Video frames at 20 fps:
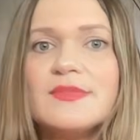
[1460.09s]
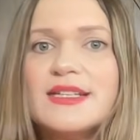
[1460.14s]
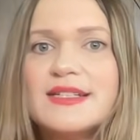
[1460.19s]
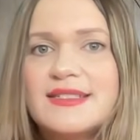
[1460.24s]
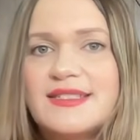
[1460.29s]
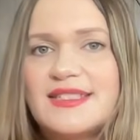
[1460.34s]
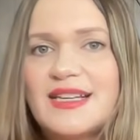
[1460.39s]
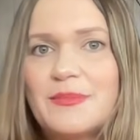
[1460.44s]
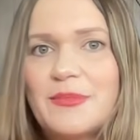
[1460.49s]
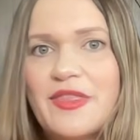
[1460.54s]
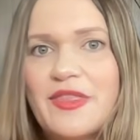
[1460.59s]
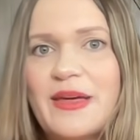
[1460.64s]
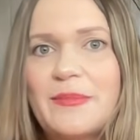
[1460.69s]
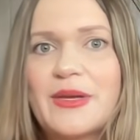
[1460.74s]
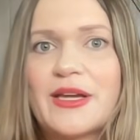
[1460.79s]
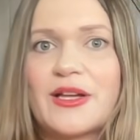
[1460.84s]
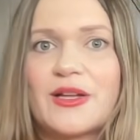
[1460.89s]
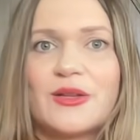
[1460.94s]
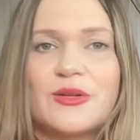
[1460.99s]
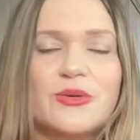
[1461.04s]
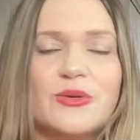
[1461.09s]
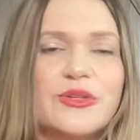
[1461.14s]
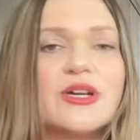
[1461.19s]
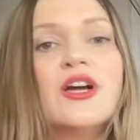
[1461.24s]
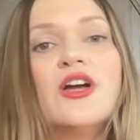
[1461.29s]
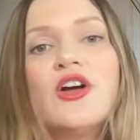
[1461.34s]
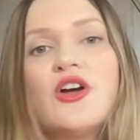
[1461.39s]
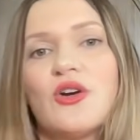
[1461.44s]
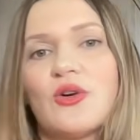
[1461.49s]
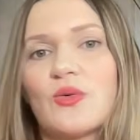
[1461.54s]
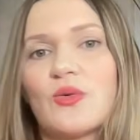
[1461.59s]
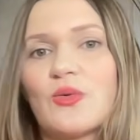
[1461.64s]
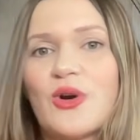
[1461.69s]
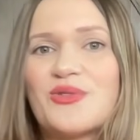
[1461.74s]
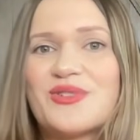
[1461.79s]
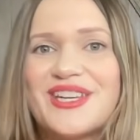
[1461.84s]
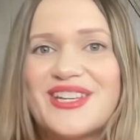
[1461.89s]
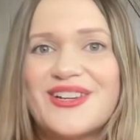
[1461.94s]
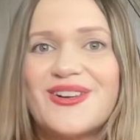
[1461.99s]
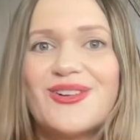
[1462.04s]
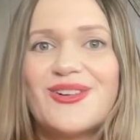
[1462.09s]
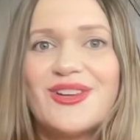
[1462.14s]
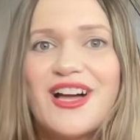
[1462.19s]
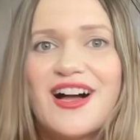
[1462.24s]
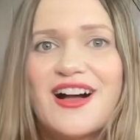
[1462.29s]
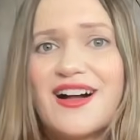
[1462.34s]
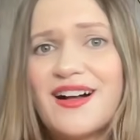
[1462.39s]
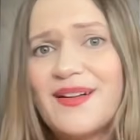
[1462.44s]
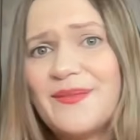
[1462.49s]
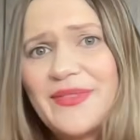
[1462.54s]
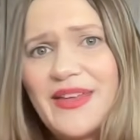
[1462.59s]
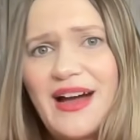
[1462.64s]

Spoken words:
Some of them include rhodiola,